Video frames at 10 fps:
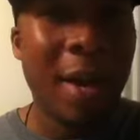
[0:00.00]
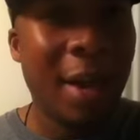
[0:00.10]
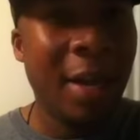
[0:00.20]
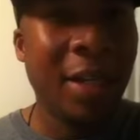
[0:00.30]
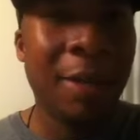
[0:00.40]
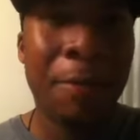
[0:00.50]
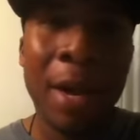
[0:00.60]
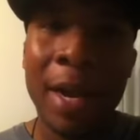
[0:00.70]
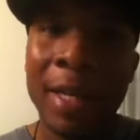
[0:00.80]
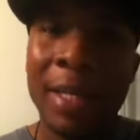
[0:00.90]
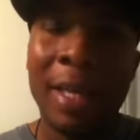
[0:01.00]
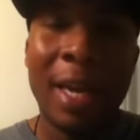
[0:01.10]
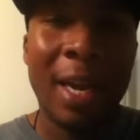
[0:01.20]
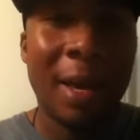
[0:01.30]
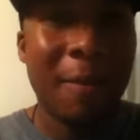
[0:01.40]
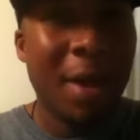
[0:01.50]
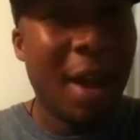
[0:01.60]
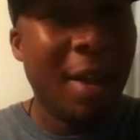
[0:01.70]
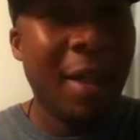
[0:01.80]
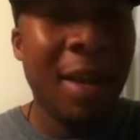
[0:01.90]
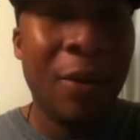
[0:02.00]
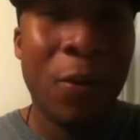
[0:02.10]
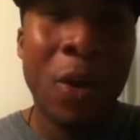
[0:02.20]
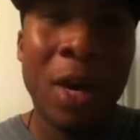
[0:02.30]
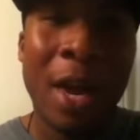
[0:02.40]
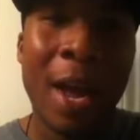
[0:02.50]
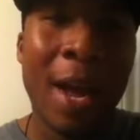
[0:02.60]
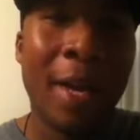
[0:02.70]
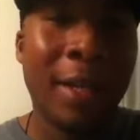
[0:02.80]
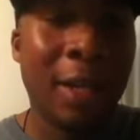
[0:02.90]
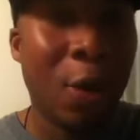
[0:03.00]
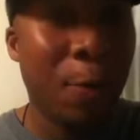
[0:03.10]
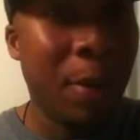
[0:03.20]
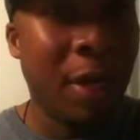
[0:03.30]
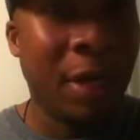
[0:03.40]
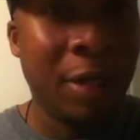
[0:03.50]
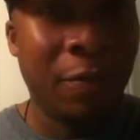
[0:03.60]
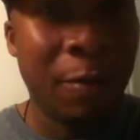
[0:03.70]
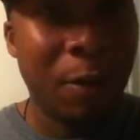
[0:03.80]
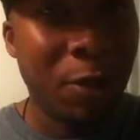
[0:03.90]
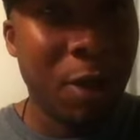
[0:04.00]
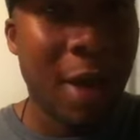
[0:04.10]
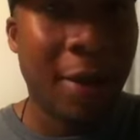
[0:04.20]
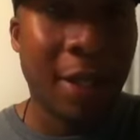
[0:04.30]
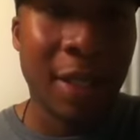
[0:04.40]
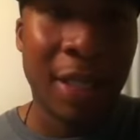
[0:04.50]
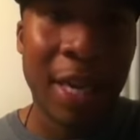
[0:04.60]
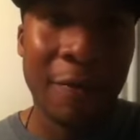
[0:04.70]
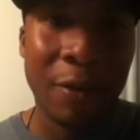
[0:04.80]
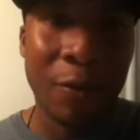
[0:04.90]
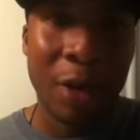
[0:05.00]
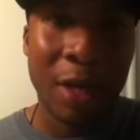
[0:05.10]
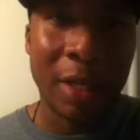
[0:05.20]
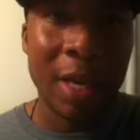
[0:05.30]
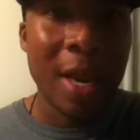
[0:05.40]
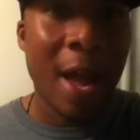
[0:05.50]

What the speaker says: It surpassed, I think one of the highest openings from 2007 was